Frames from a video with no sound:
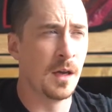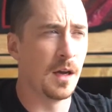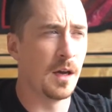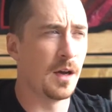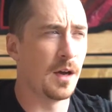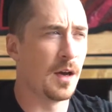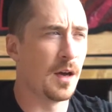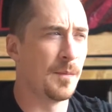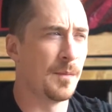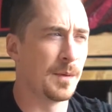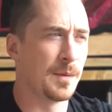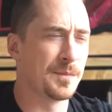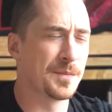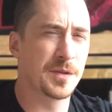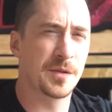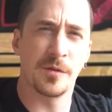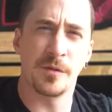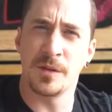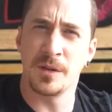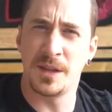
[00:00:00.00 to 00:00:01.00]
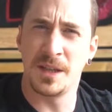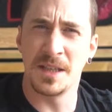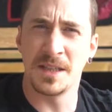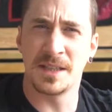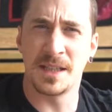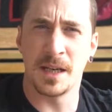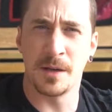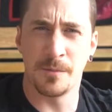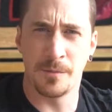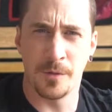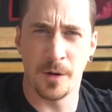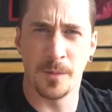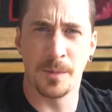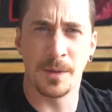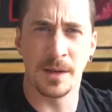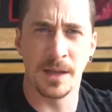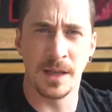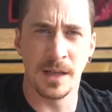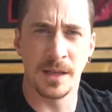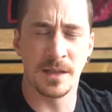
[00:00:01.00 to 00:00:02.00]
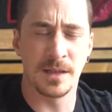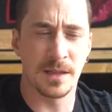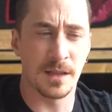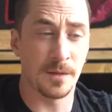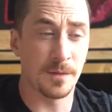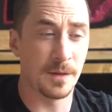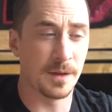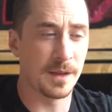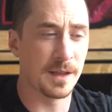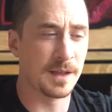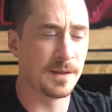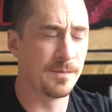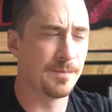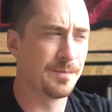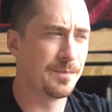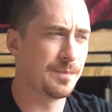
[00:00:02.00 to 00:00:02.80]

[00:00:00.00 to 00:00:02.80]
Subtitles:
and I'm screwing things down properly and stuff like that.